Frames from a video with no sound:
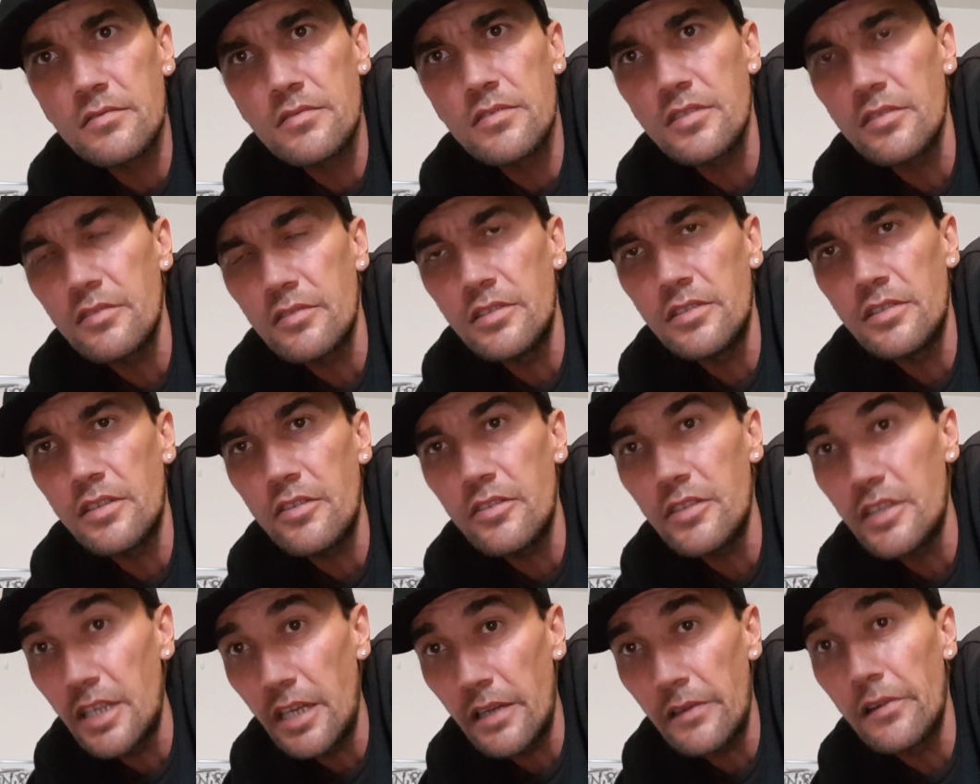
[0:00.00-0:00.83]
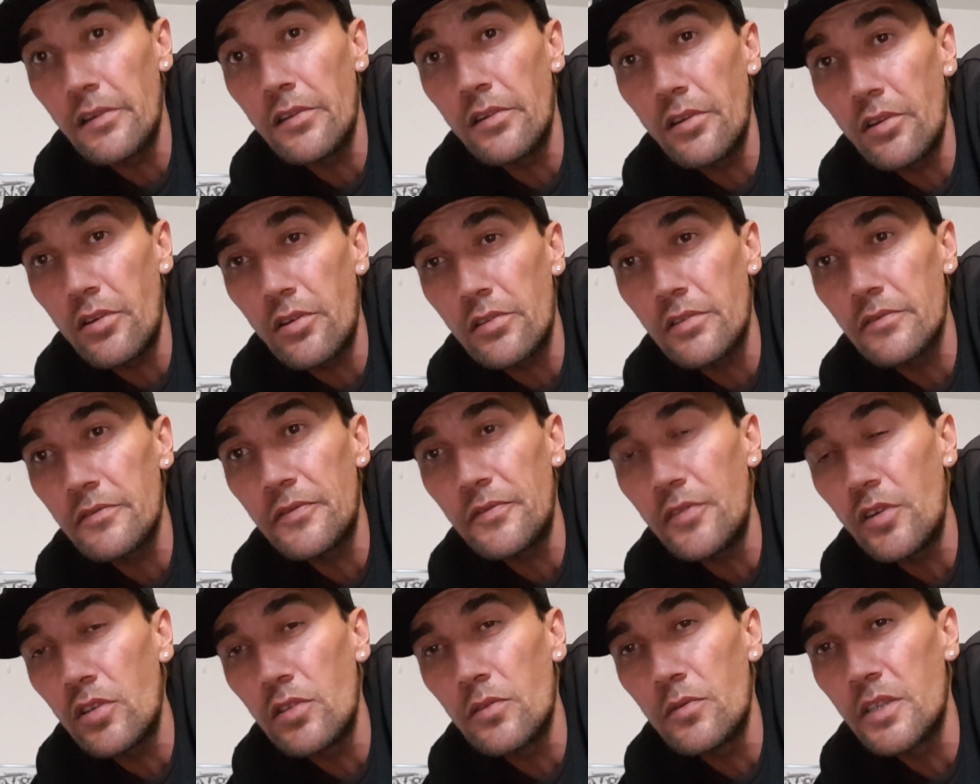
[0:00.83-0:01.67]
So he had a lot of
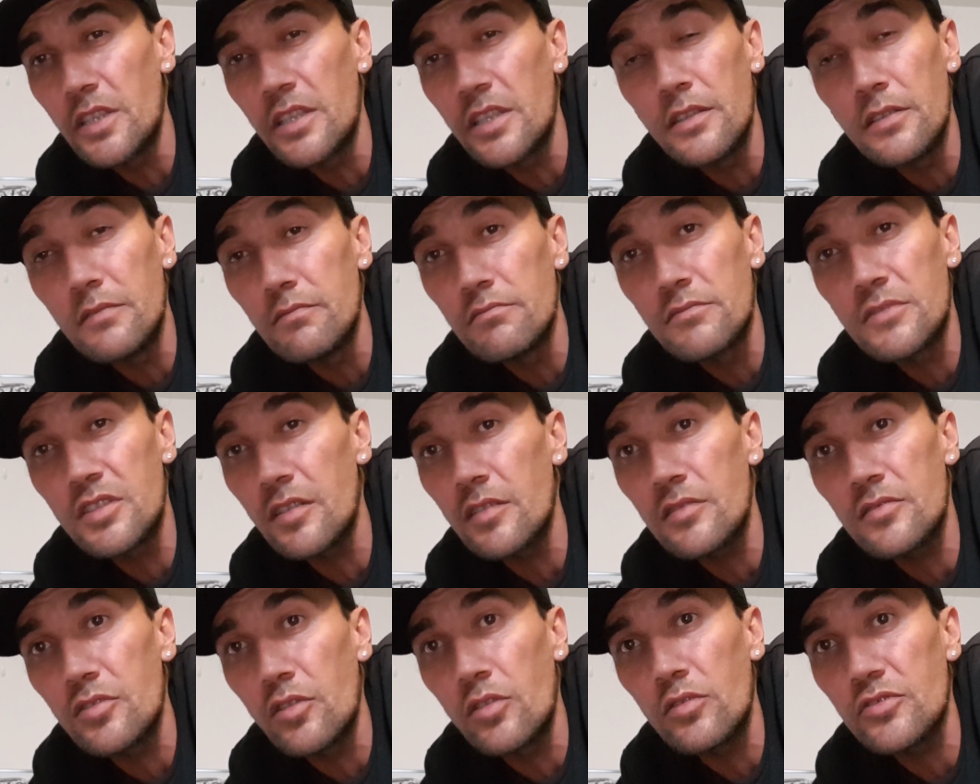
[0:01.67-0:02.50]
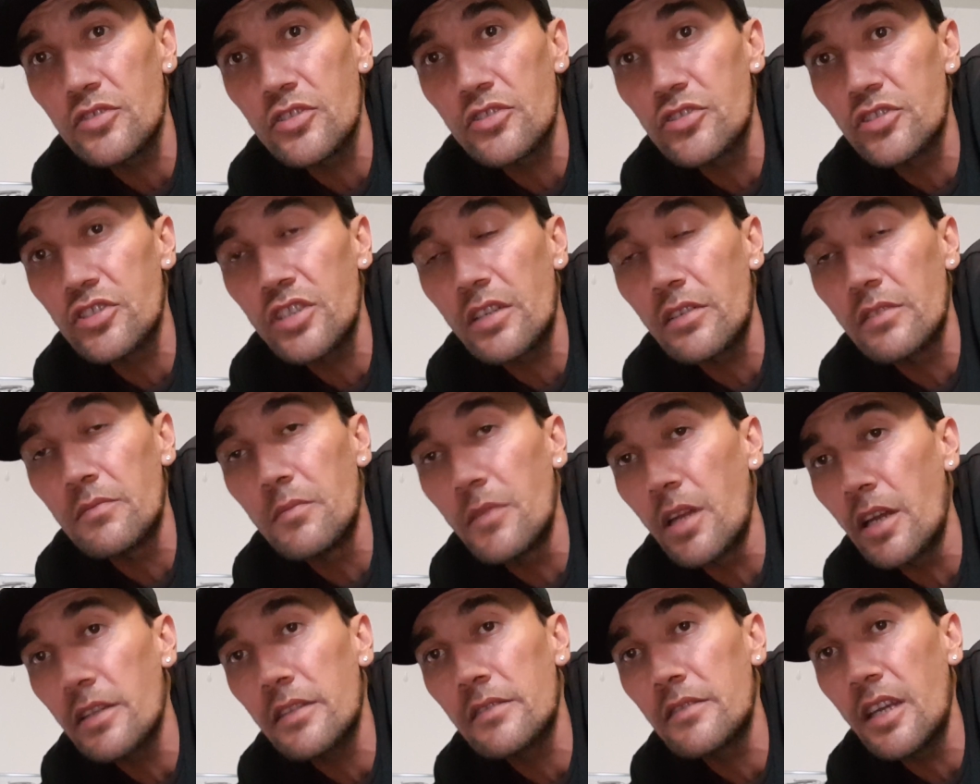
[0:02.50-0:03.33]
following, and TikTok just shut him
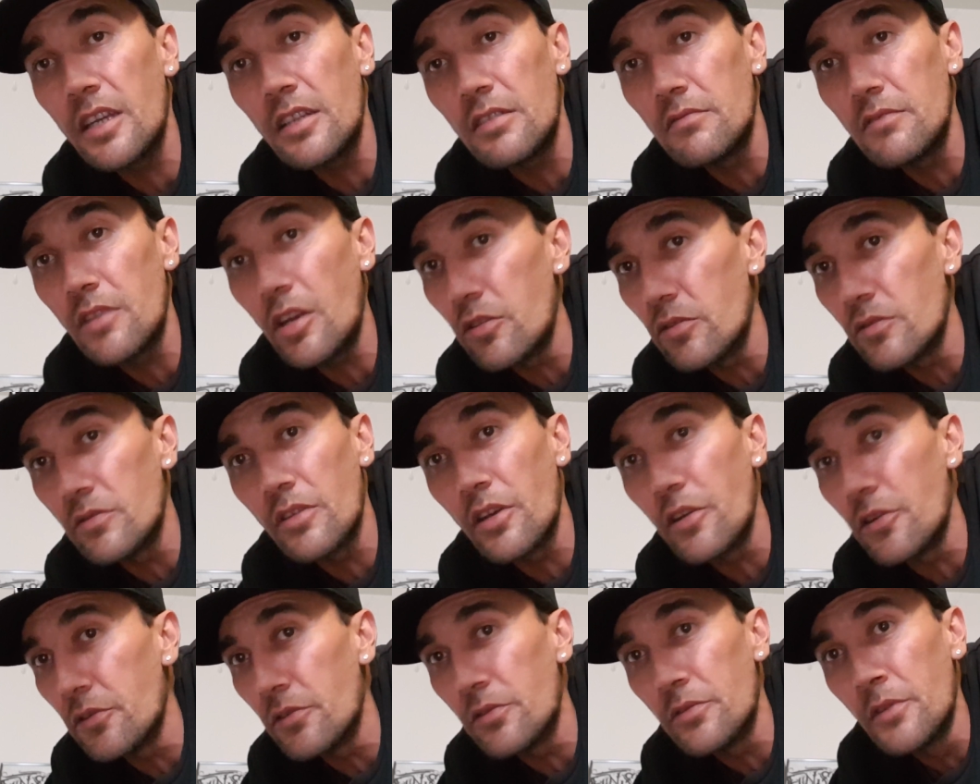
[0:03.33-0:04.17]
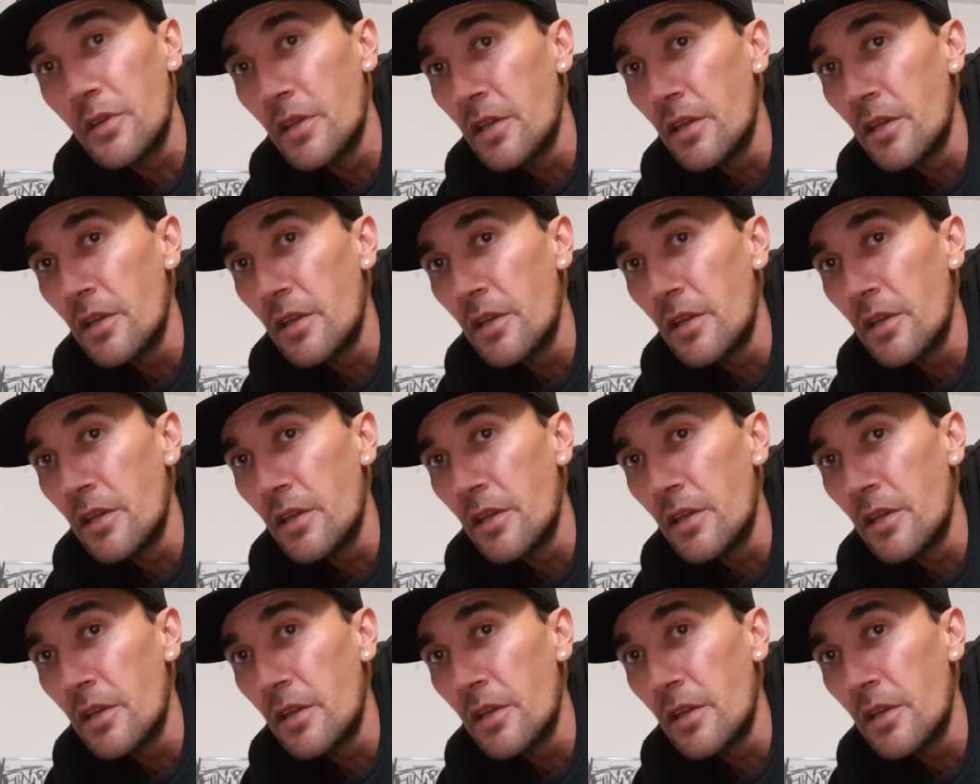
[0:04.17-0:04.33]
like that. No